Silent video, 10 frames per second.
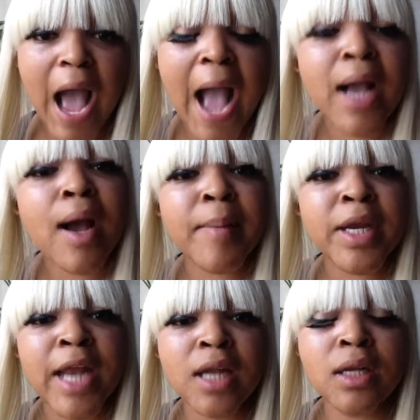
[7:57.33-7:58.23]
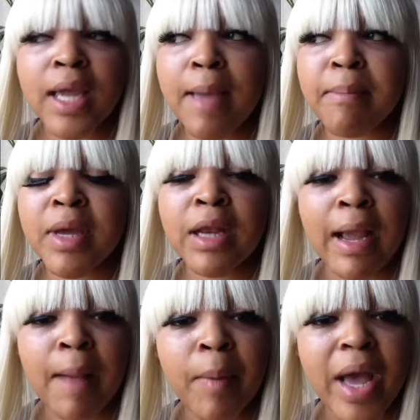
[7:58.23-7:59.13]
I come in and they look at me
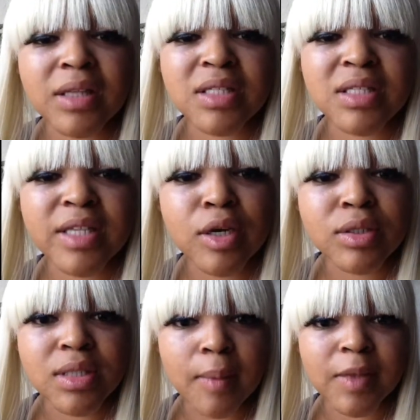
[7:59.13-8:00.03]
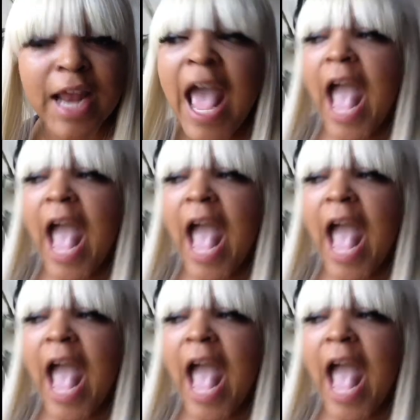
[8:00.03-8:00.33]
like I'm about to steal something.